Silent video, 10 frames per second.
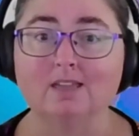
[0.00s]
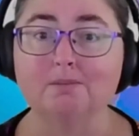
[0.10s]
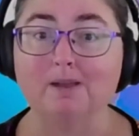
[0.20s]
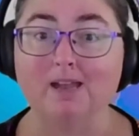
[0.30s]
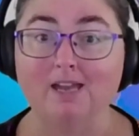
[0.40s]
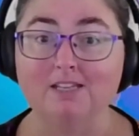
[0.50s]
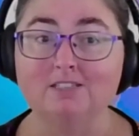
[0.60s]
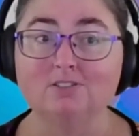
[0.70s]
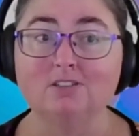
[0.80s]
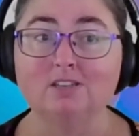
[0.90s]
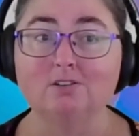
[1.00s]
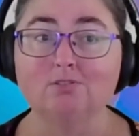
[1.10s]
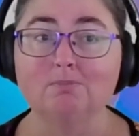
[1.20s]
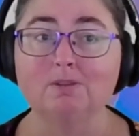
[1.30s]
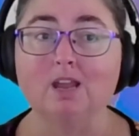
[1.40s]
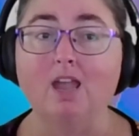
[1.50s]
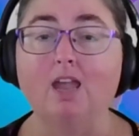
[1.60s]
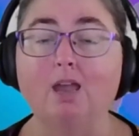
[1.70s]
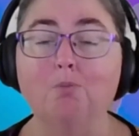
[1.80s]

other parties to the agreement,